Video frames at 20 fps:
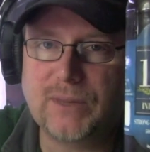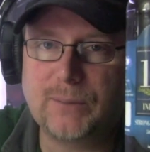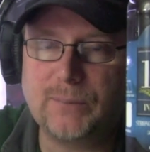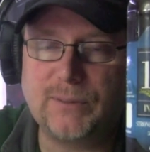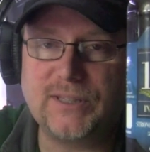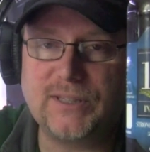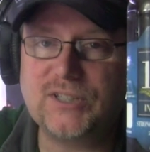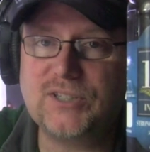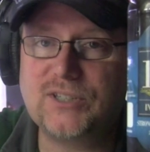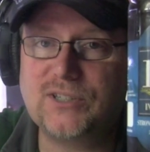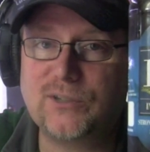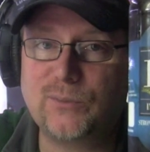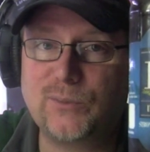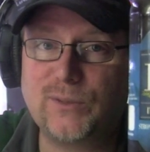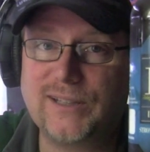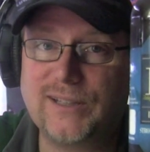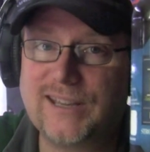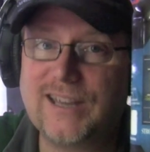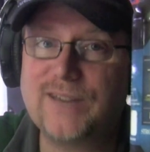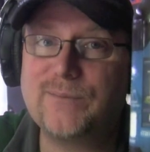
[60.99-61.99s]
But this is the
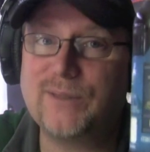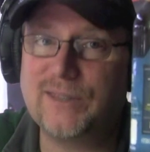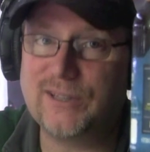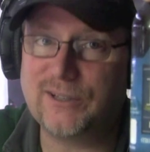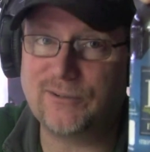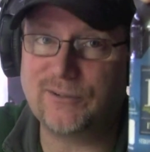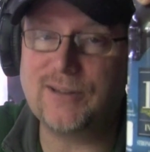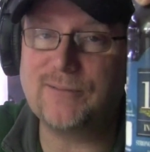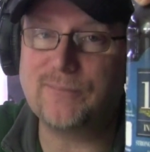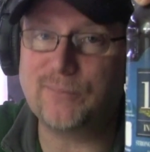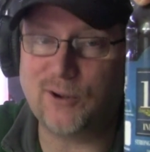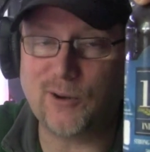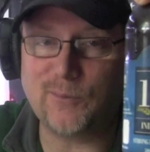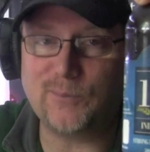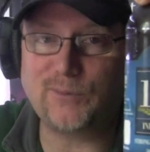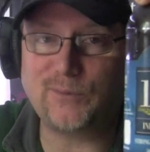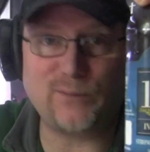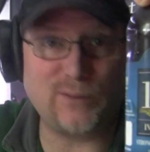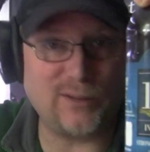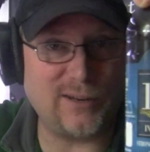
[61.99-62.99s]
one that gave me the green
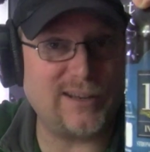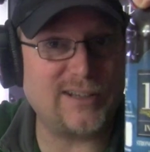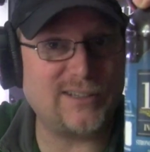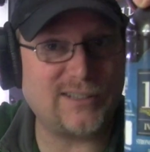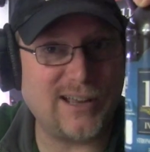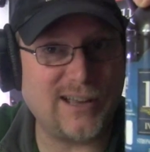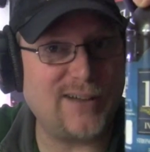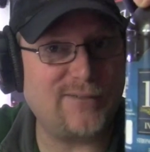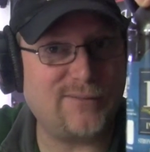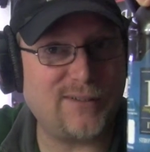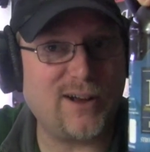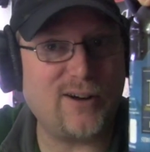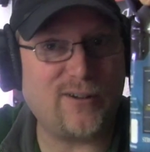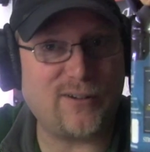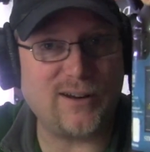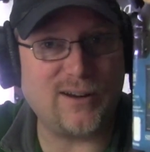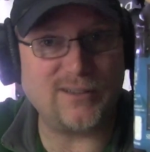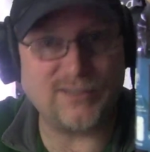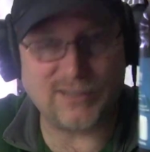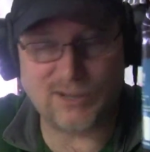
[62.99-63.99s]
burps for the next half
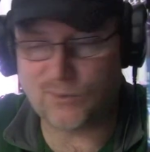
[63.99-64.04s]
hour as